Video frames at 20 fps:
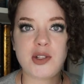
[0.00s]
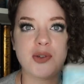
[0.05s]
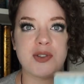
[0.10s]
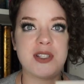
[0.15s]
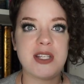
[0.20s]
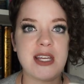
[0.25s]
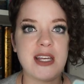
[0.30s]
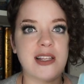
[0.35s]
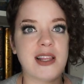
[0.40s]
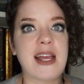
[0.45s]
So
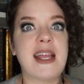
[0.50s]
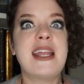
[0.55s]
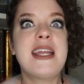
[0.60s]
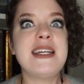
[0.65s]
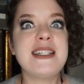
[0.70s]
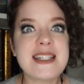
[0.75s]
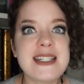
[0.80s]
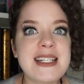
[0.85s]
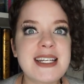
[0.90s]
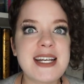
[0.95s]
seeing like,
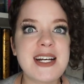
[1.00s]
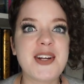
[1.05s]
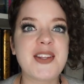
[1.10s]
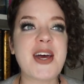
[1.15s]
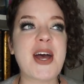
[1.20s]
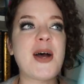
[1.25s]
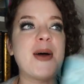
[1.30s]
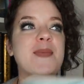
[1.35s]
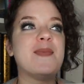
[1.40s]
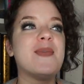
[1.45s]
he didn't kill
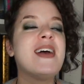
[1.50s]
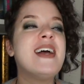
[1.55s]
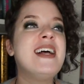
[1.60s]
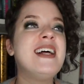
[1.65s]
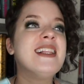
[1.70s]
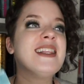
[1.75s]
them,